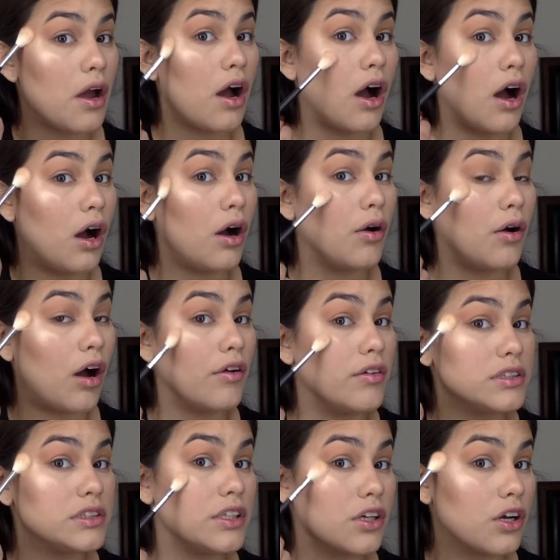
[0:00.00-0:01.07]

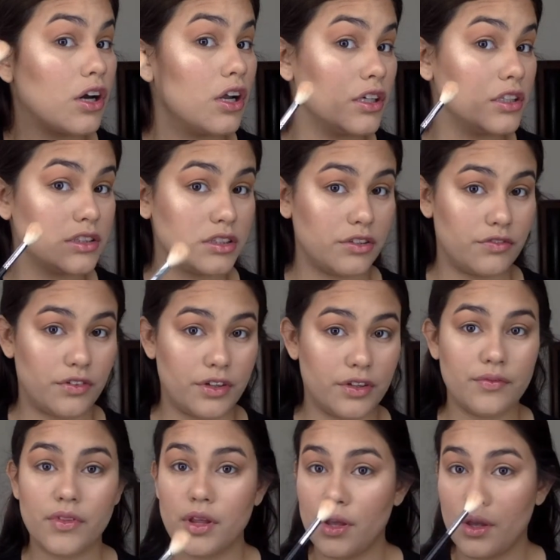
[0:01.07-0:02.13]
Obviously the color is different.